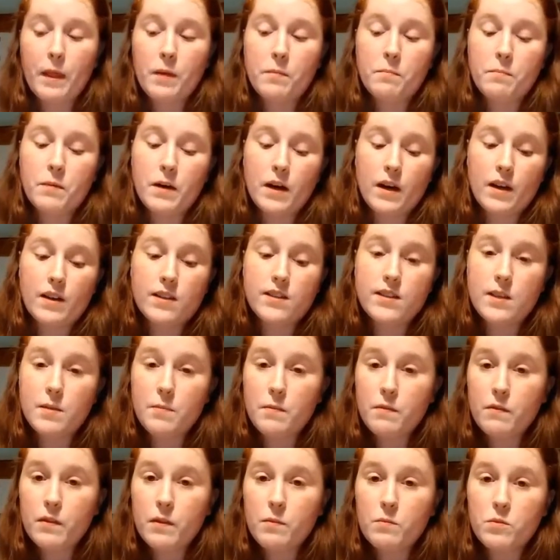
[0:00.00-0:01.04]
But some
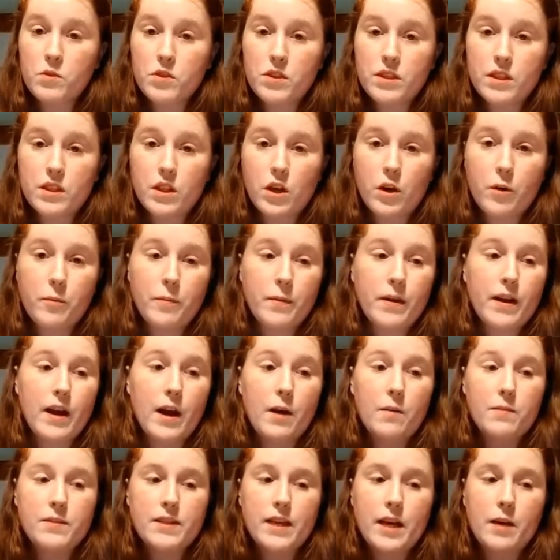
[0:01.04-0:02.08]
of them were still open.
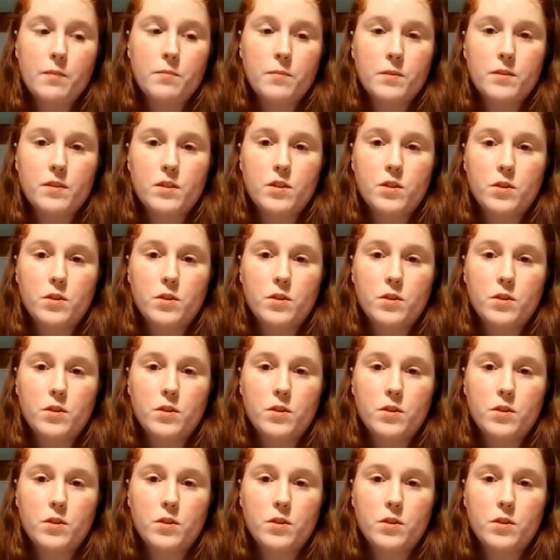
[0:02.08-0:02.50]
I was able